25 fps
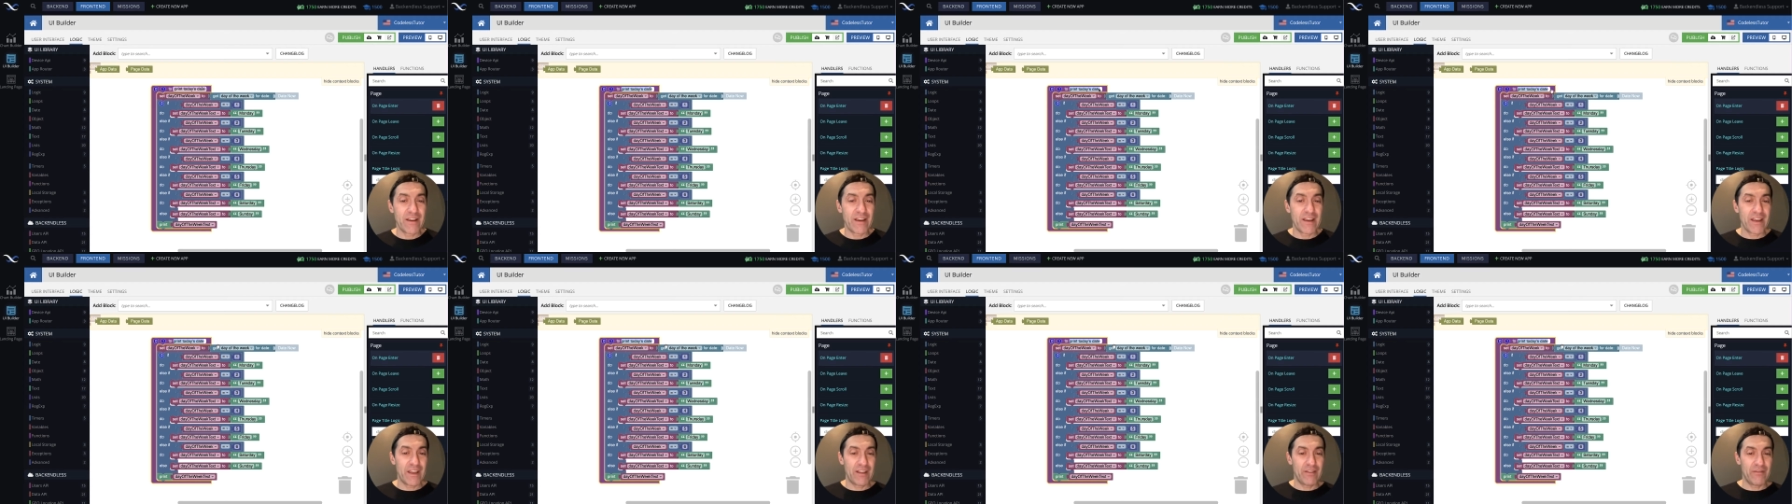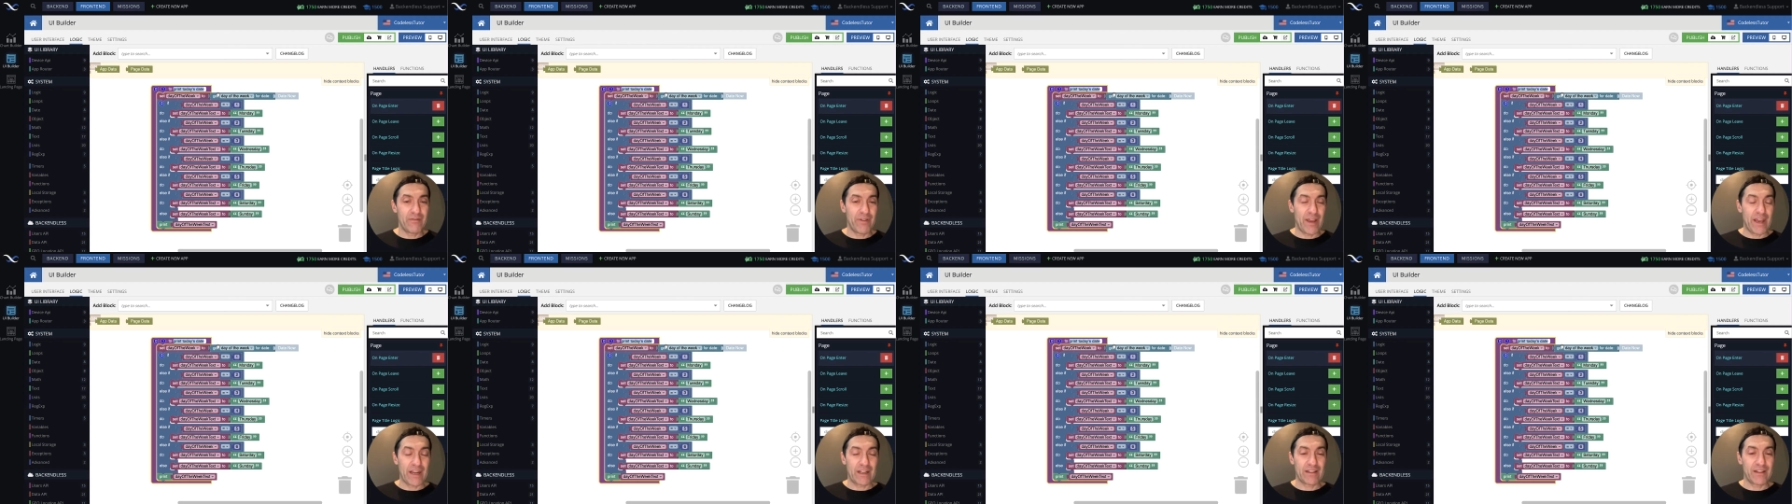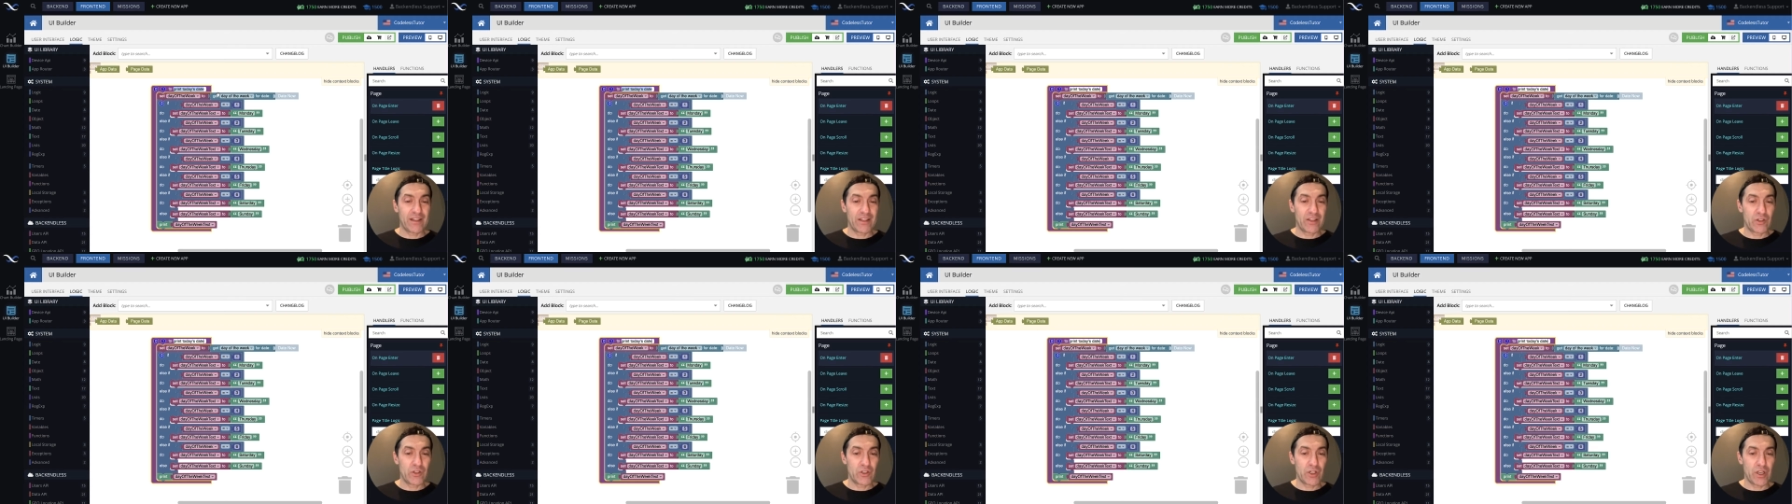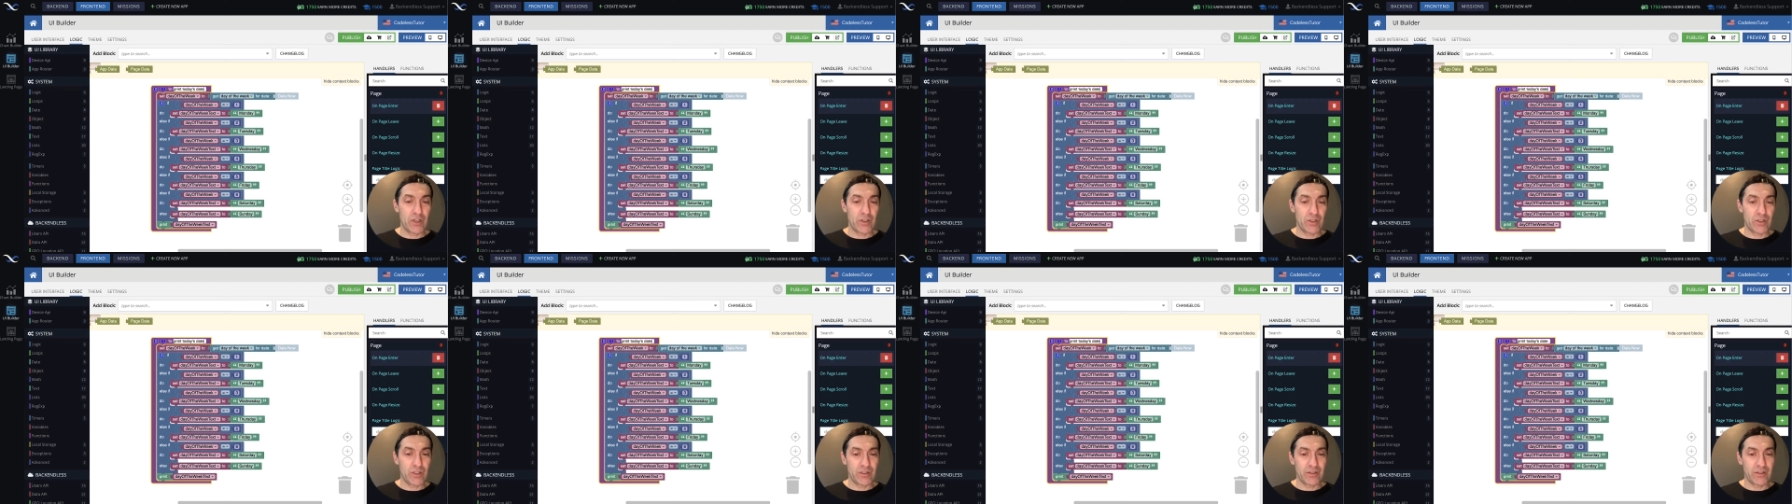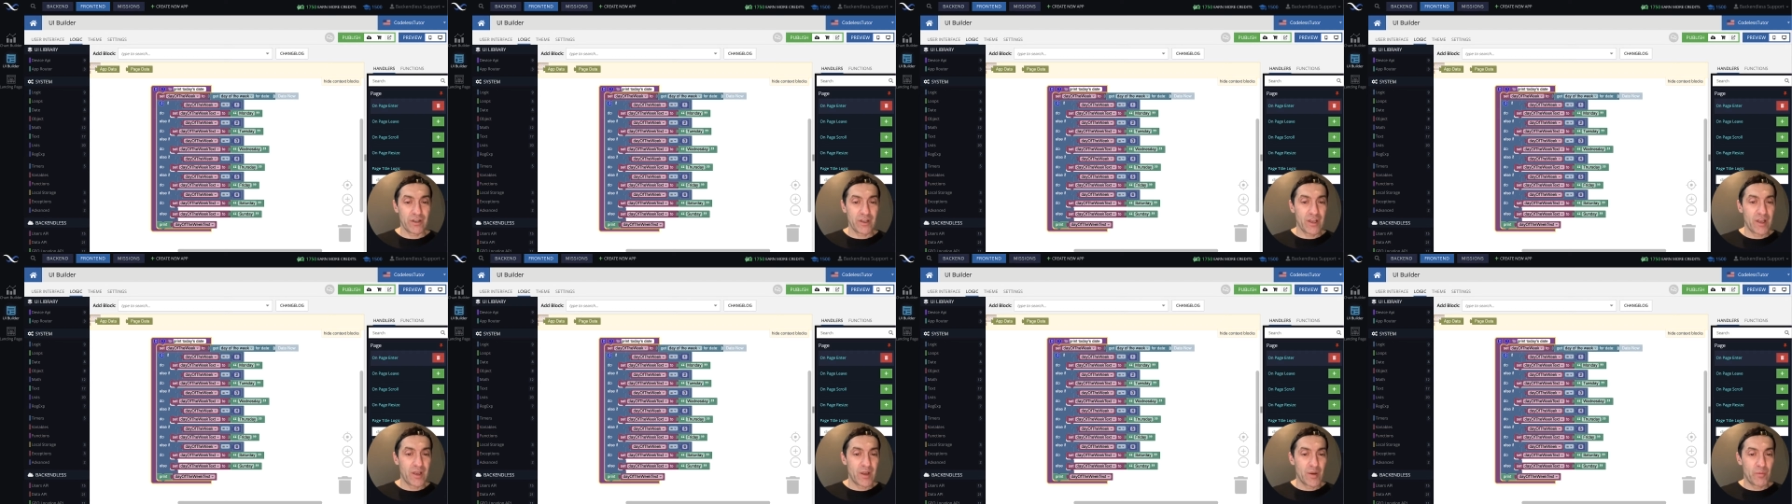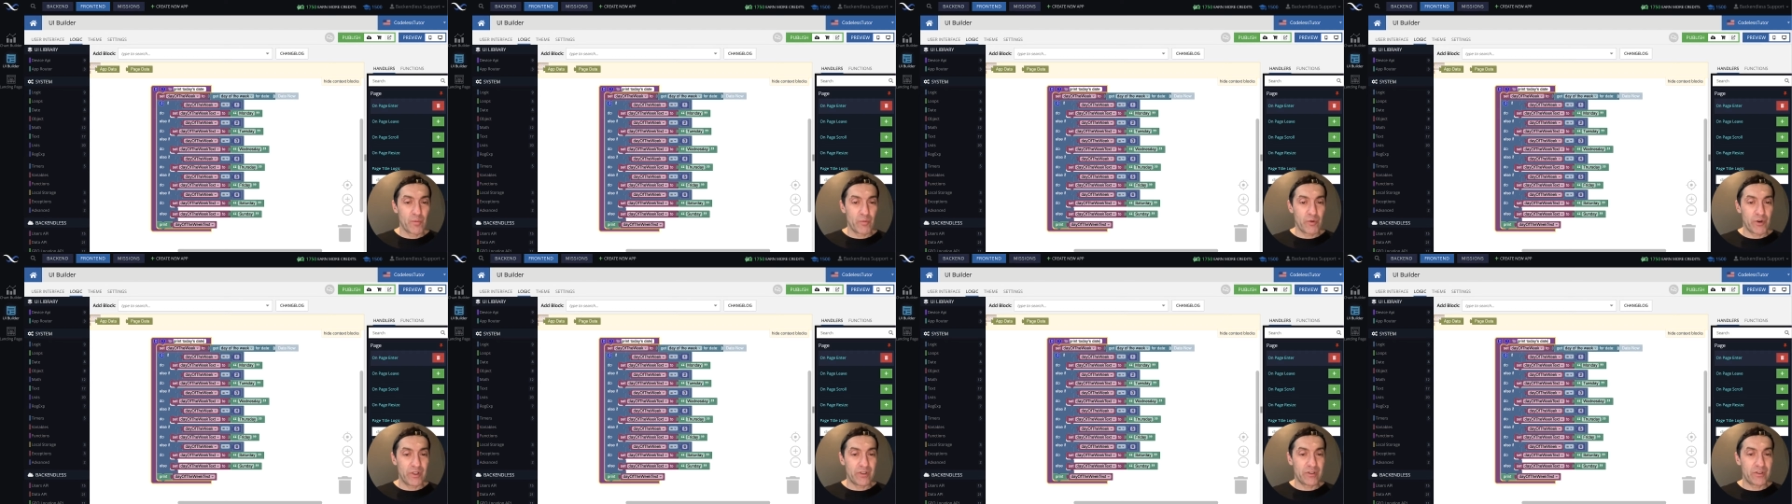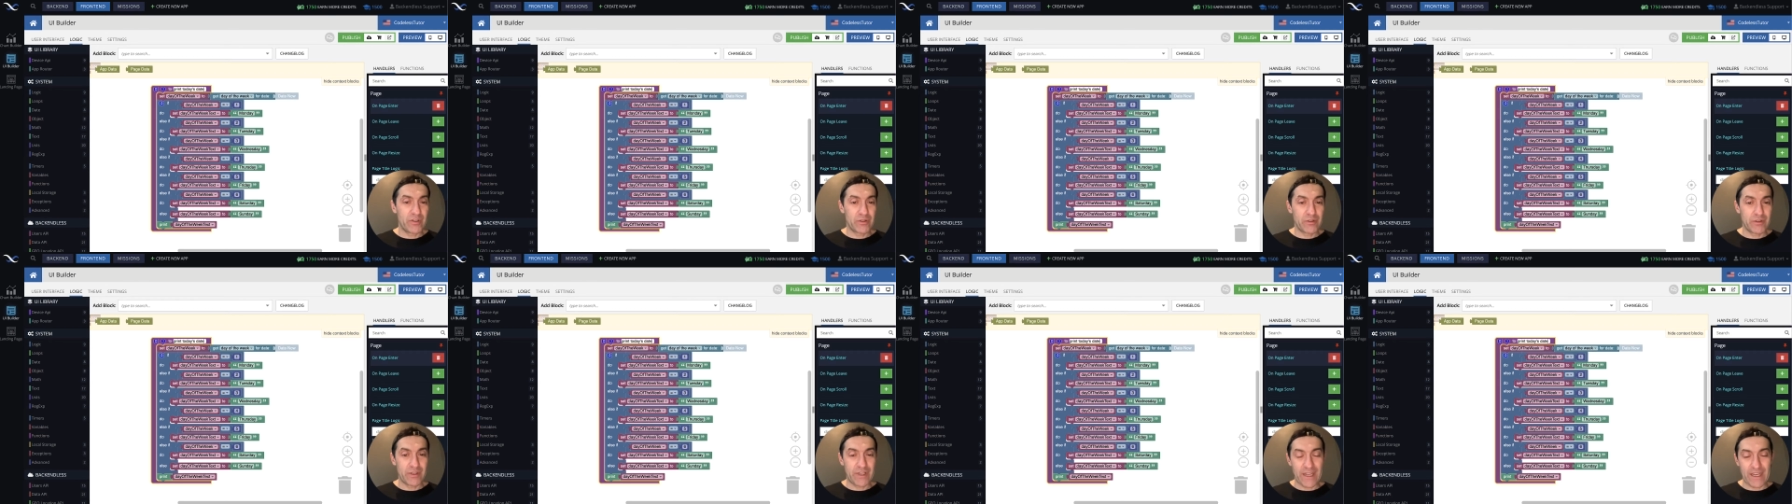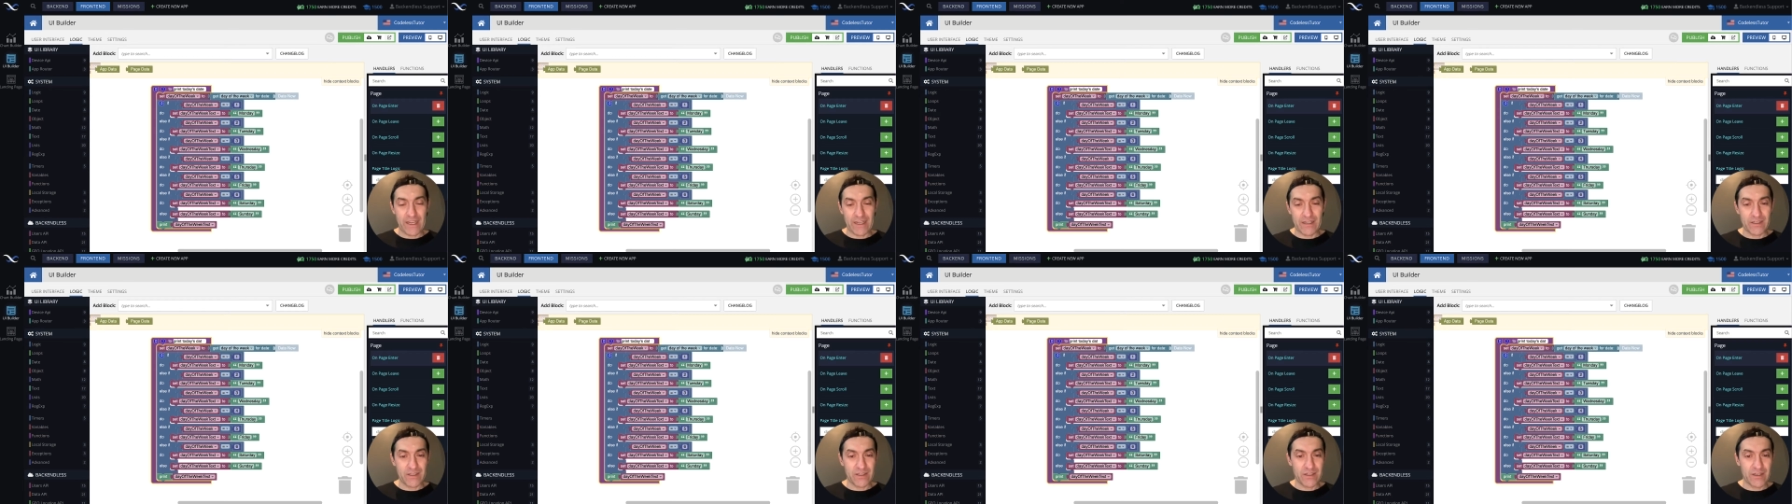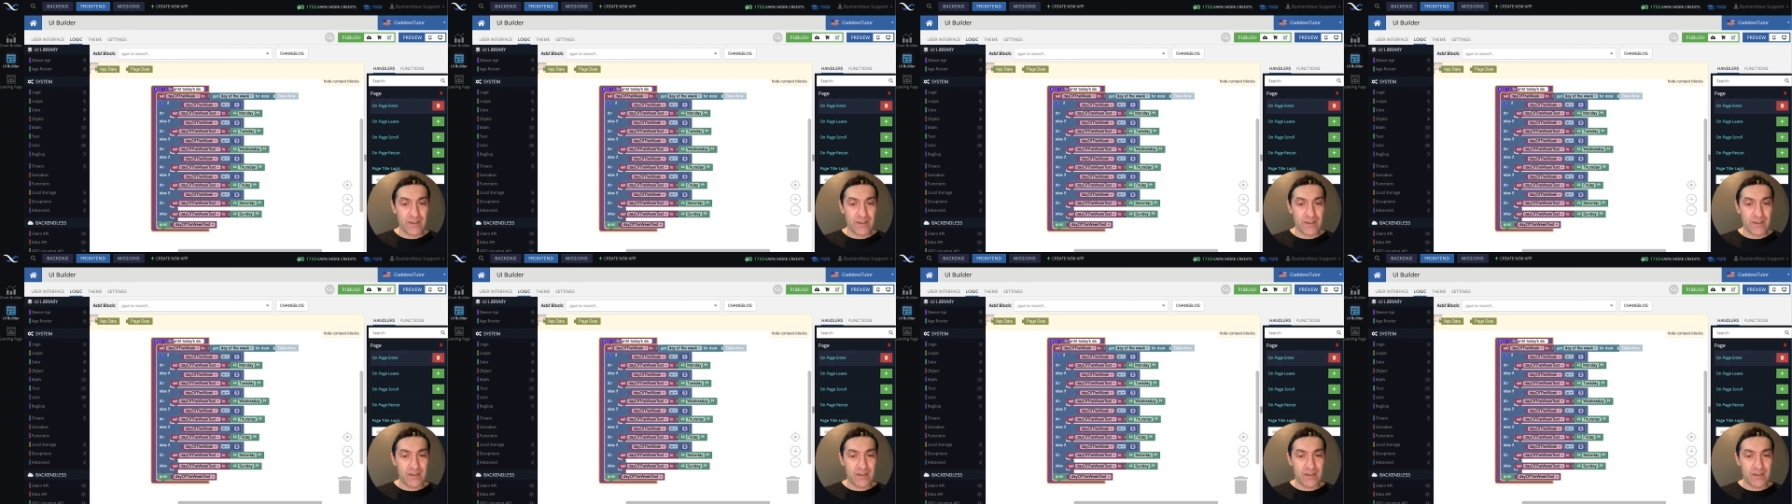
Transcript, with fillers: In fact, let's change it print today's